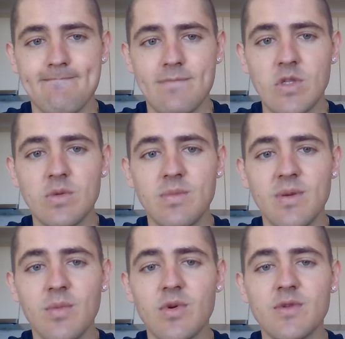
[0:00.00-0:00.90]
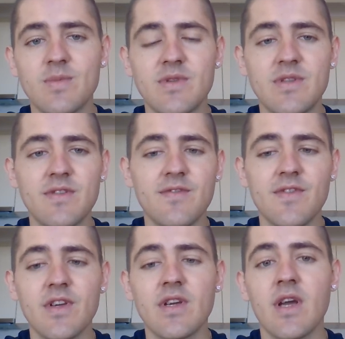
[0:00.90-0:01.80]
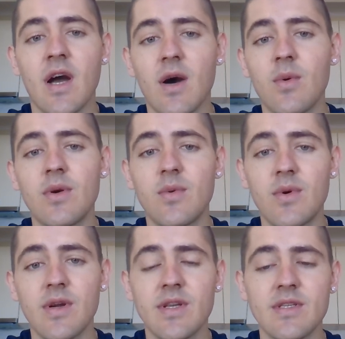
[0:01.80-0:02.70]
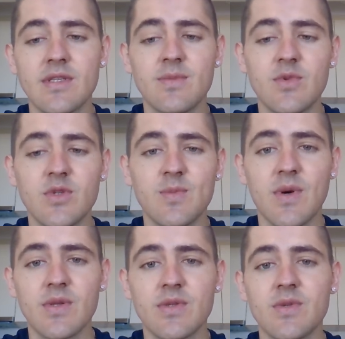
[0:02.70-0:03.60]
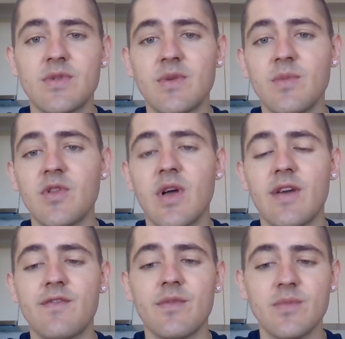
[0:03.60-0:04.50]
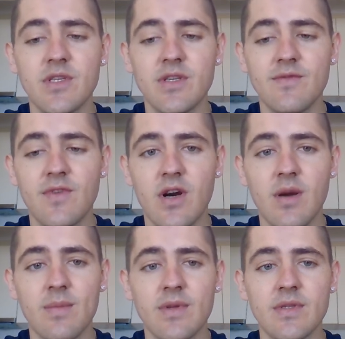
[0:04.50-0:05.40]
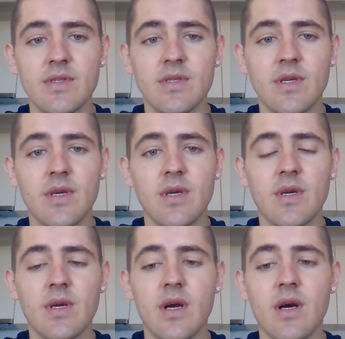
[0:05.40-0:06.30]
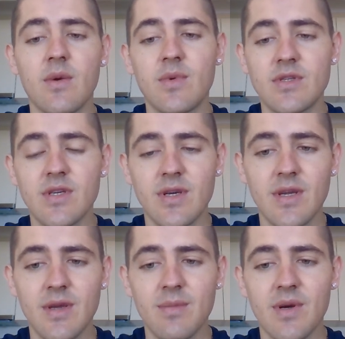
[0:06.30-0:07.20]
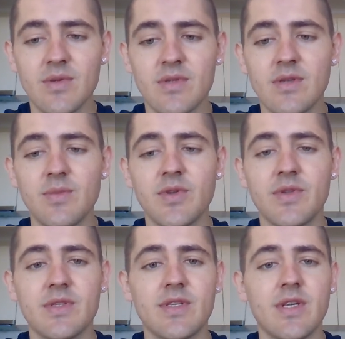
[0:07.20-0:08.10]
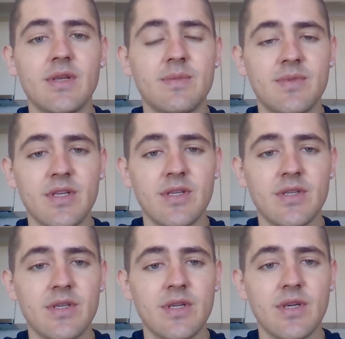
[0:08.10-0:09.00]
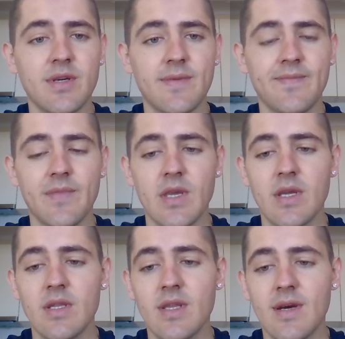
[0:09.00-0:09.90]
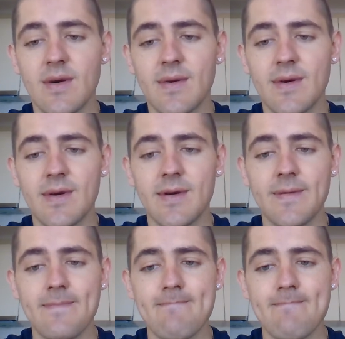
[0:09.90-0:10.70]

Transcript: to be more specific, how an organism responds to stimuli from the environment. Uh, we're talking about stimulus and adaptation here. Now, uh,